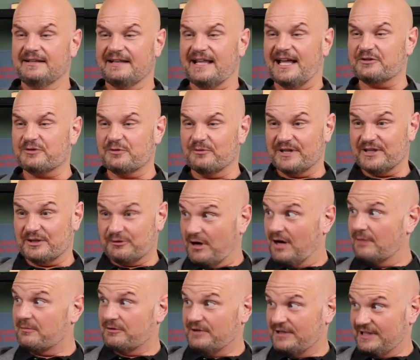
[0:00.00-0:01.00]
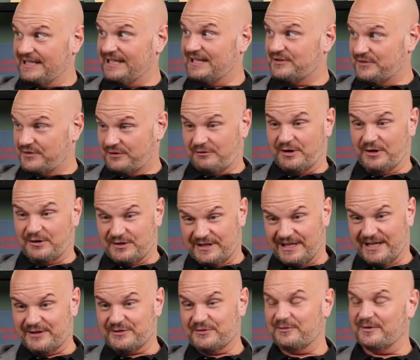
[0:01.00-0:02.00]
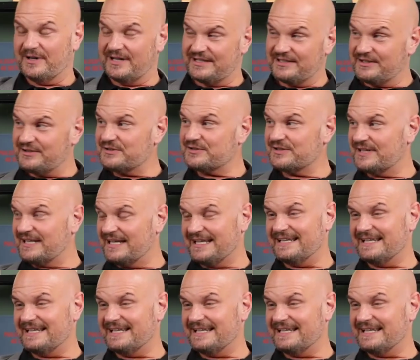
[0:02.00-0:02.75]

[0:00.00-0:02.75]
That's when the rubber really hits the road, and that's when you should.